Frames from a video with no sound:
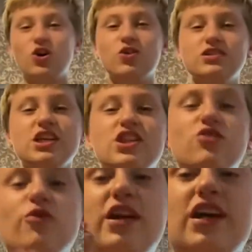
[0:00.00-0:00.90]
only
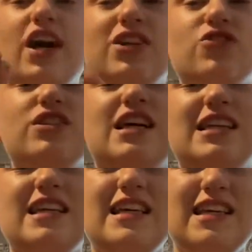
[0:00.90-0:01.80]
three countries
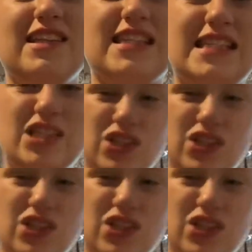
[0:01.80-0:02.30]
that even still